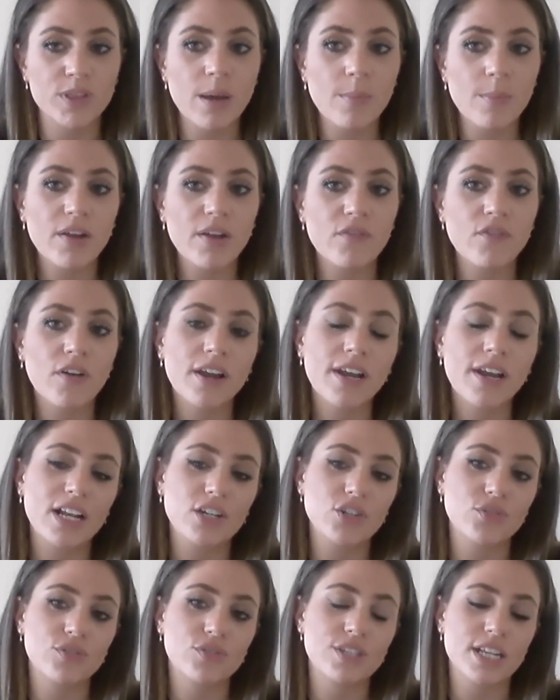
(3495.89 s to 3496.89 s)
Would that make
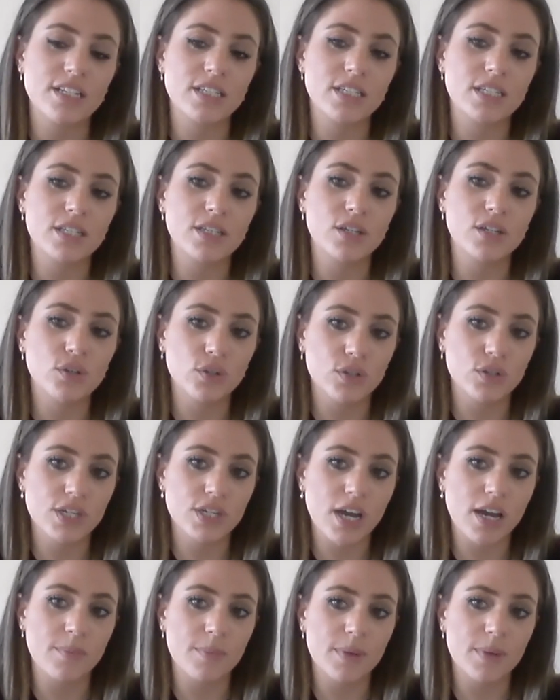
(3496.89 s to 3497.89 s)
financial sense in the long
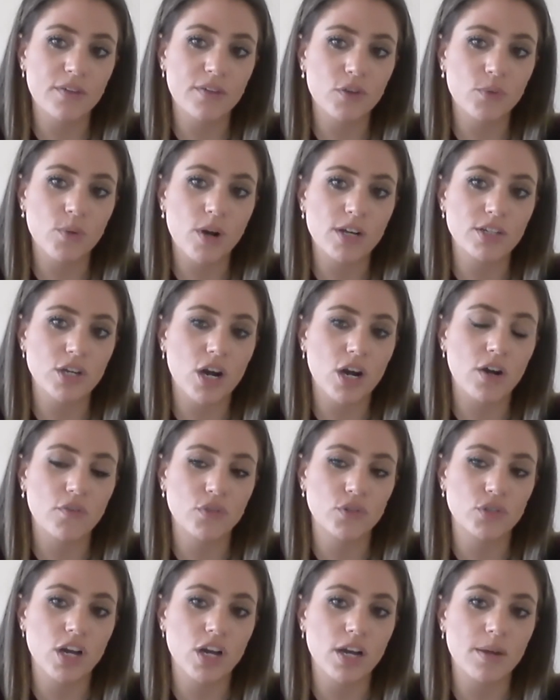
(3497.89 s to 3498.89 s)
term if you worked
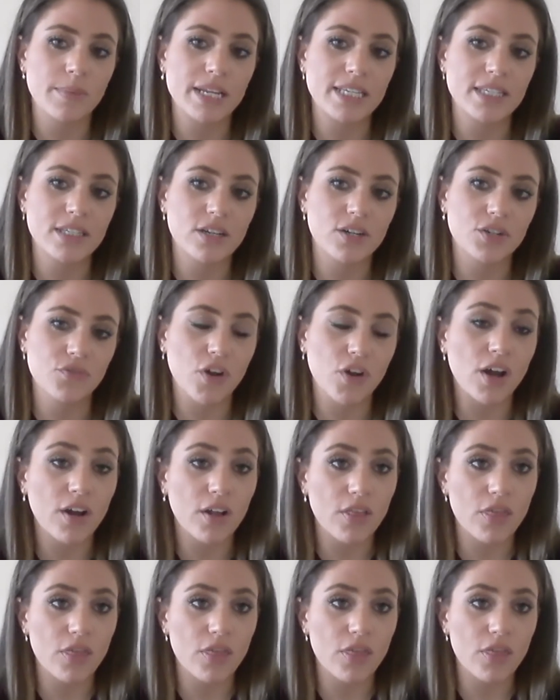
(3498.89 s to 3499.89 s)
half your time inside of
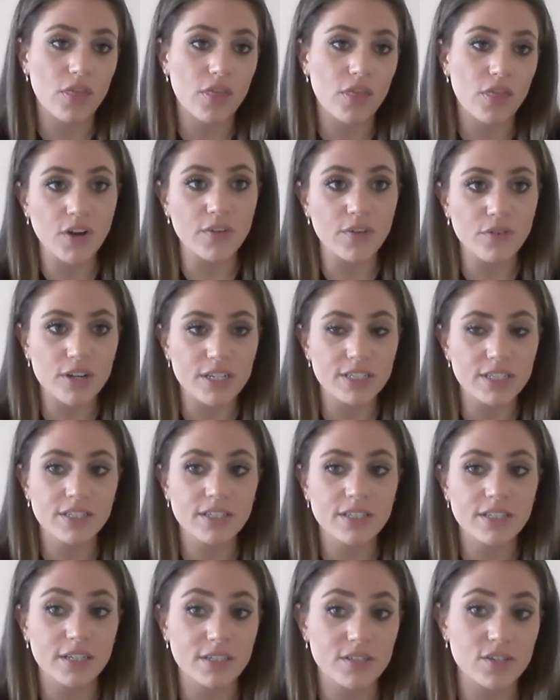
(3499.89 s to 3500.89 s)
IR35,
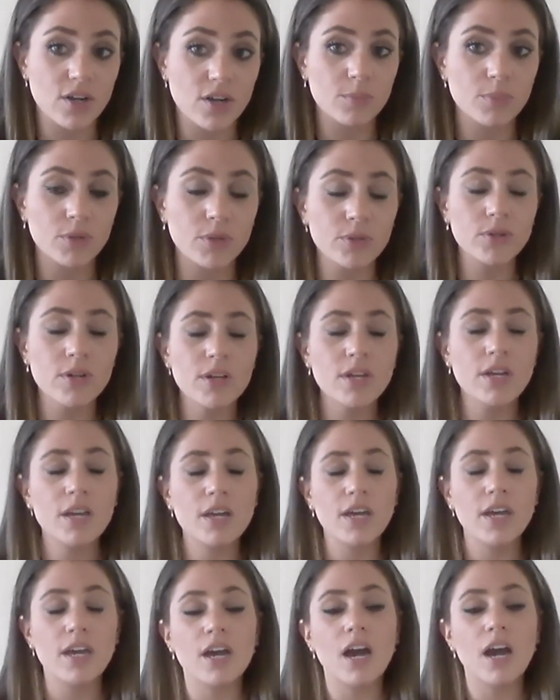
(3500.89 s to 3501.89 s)
for example?
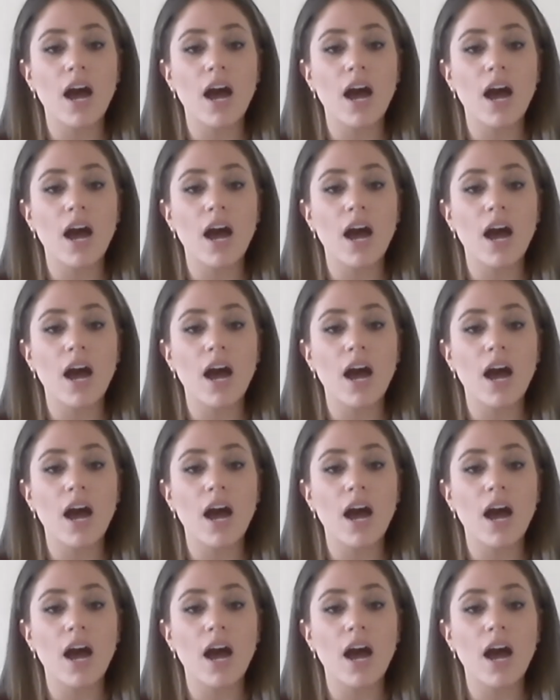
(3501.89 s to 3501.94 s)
